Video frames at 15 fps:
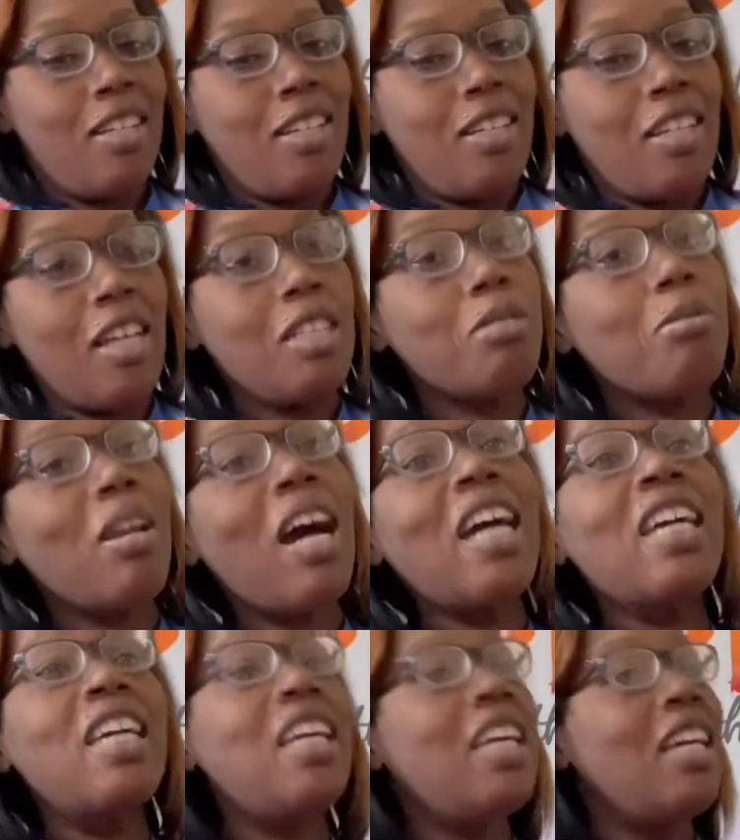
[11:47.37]
That's what I
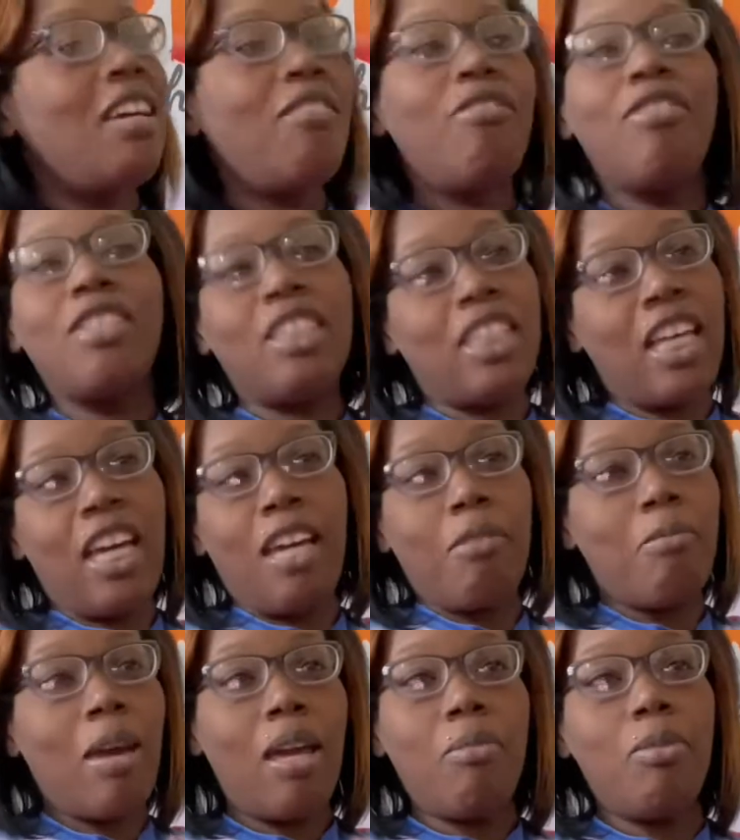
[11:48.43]
get for saying
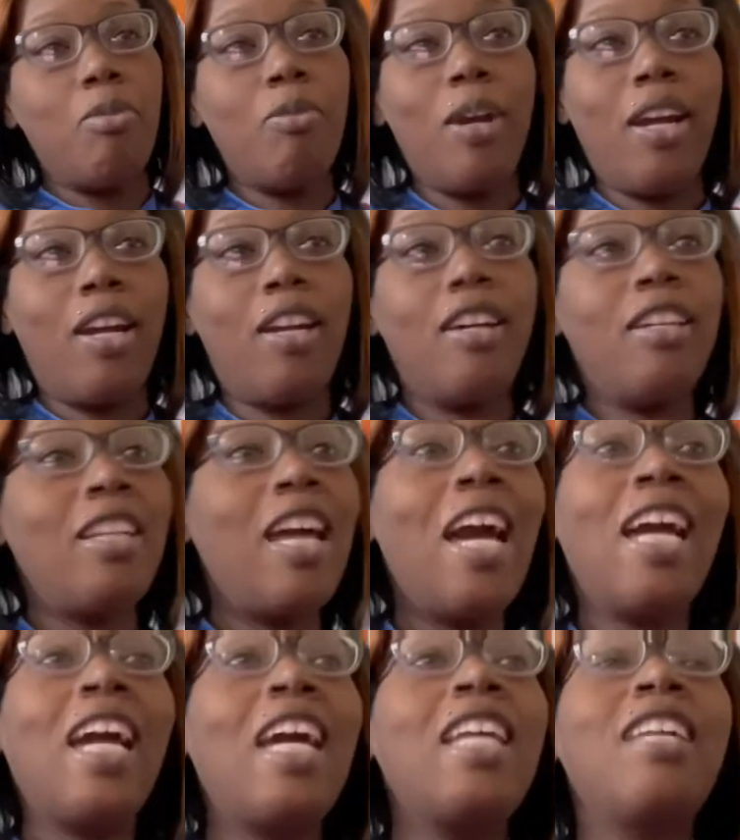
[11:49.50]
baby wear. Now I
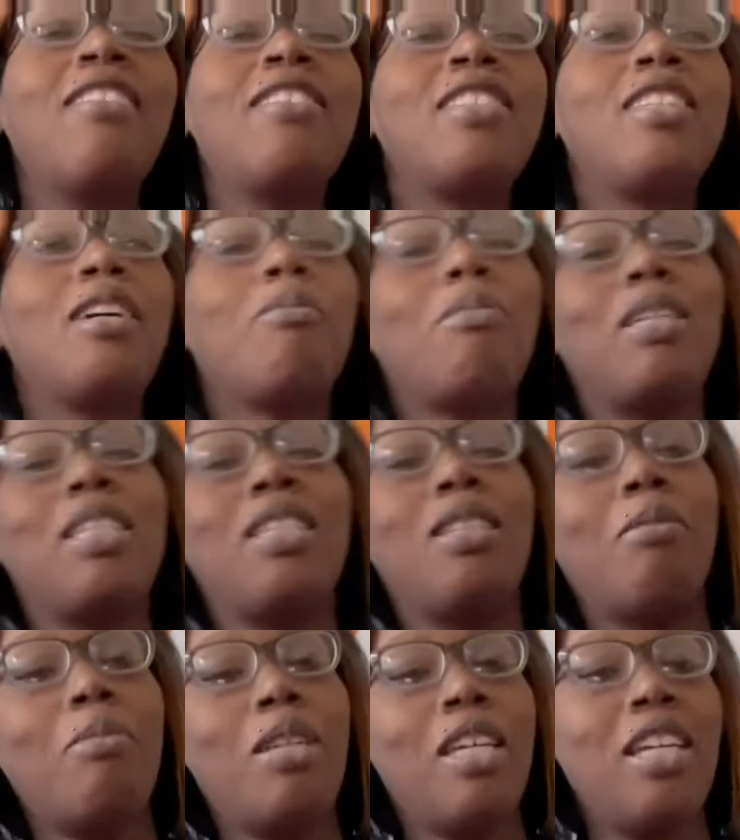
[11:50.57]
can't even suck my
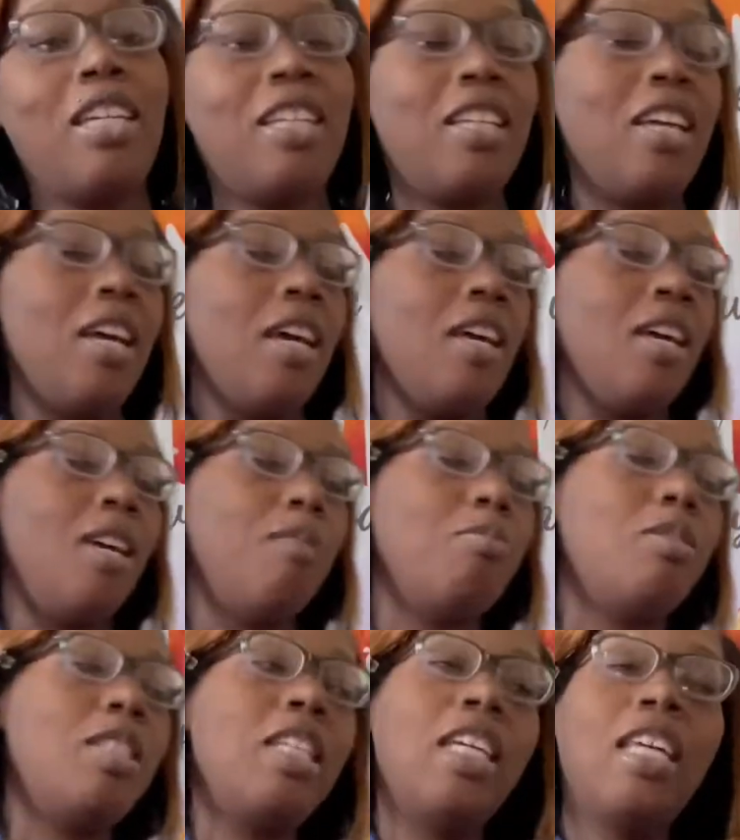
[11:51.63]
stomach in and
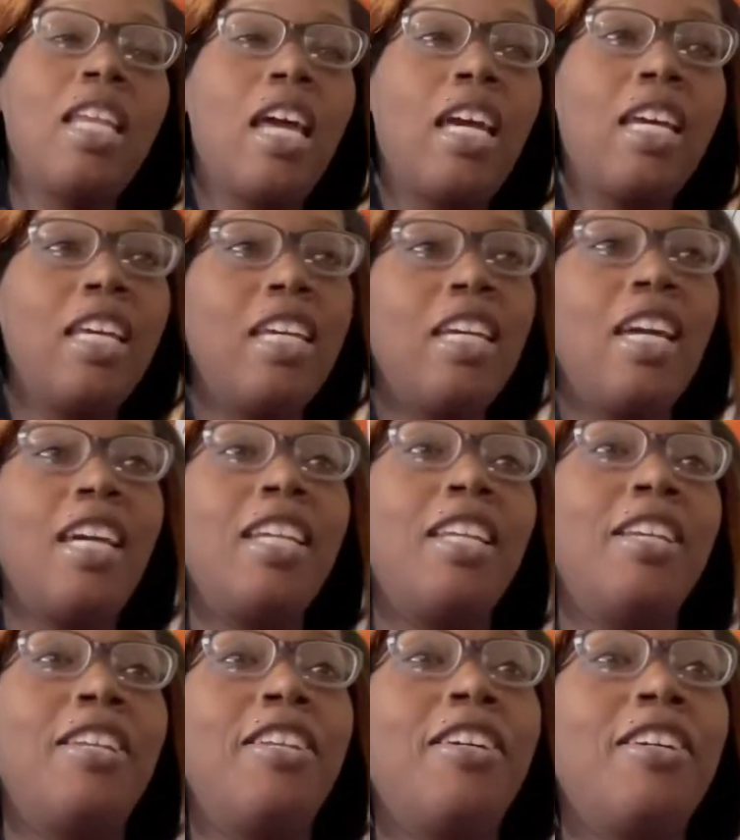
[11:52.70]
pretend like he ain't
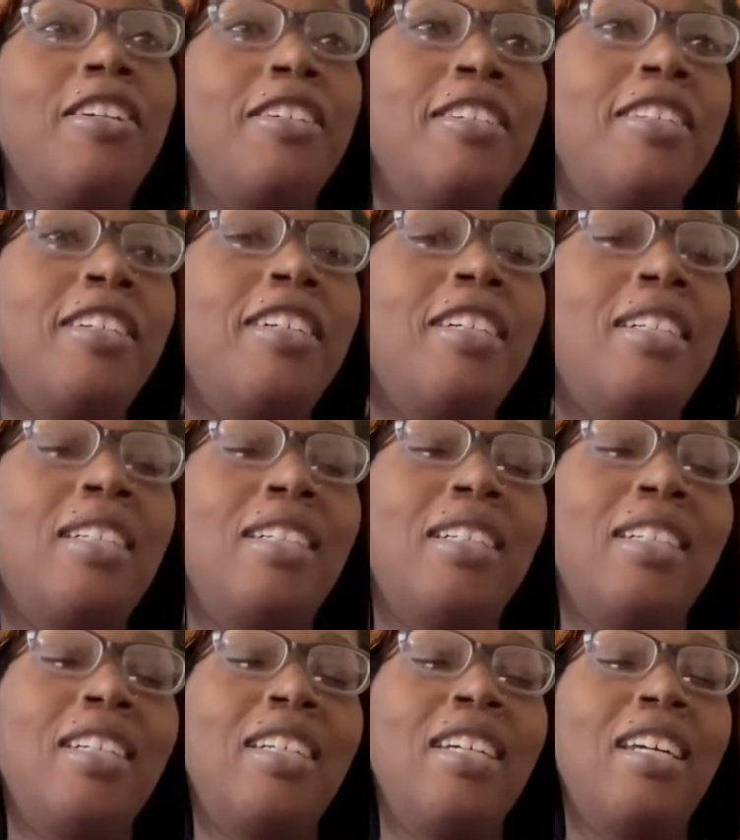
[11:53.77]
in there.
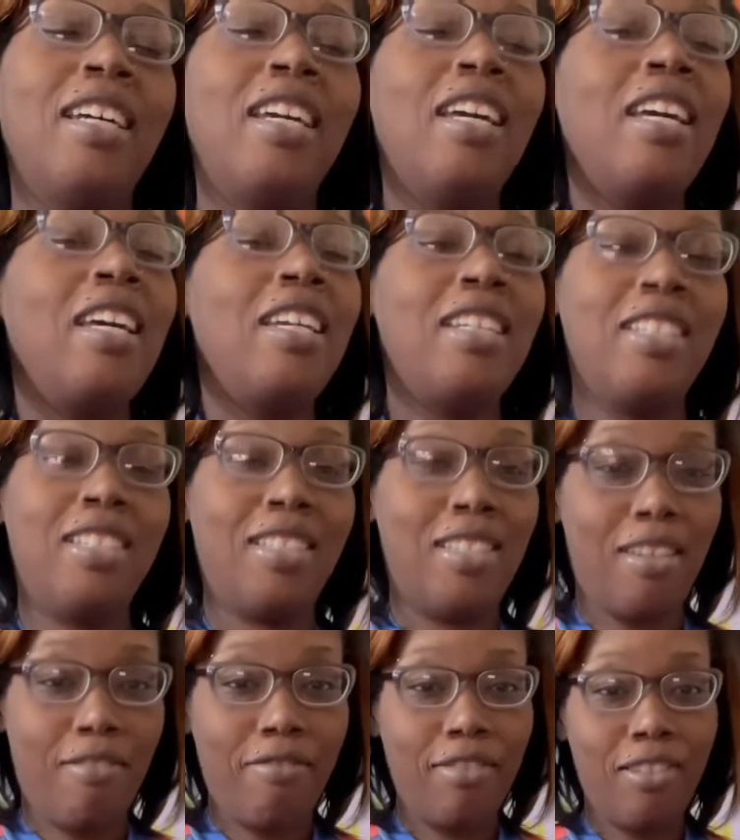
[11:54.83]
He is
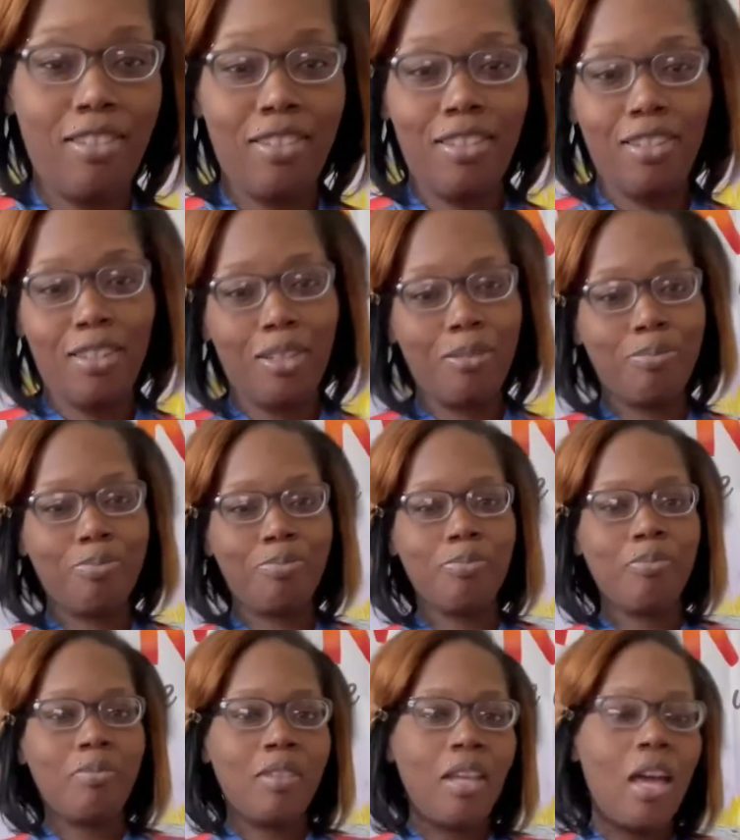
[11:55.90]
definitely there.
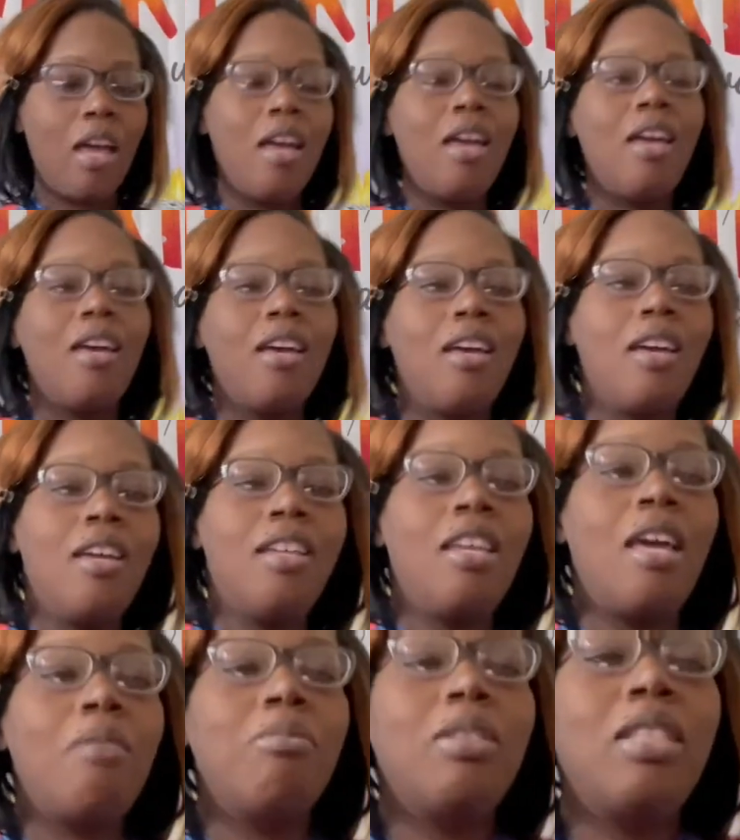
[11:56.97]
And
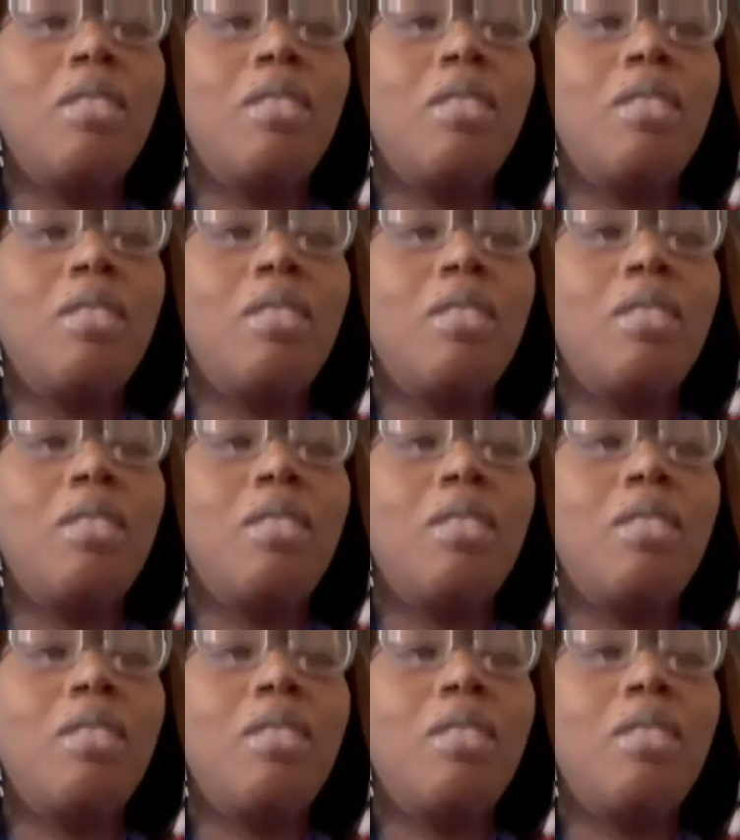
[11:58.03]
they was